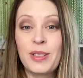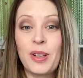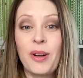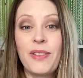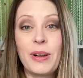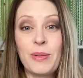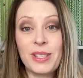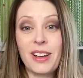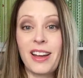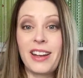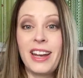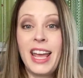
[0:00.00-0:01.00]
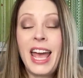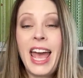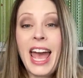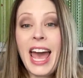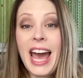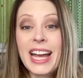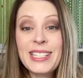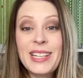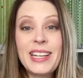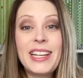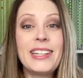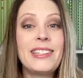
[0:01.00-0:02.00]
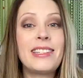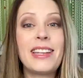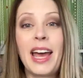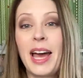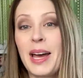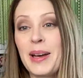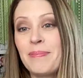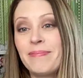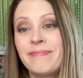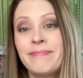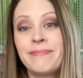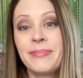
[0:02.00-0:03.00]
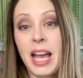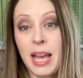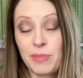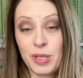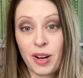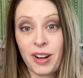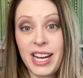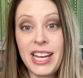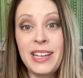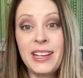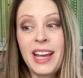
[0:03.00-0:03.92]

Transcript: So if it was on accident, um, I'm sorry.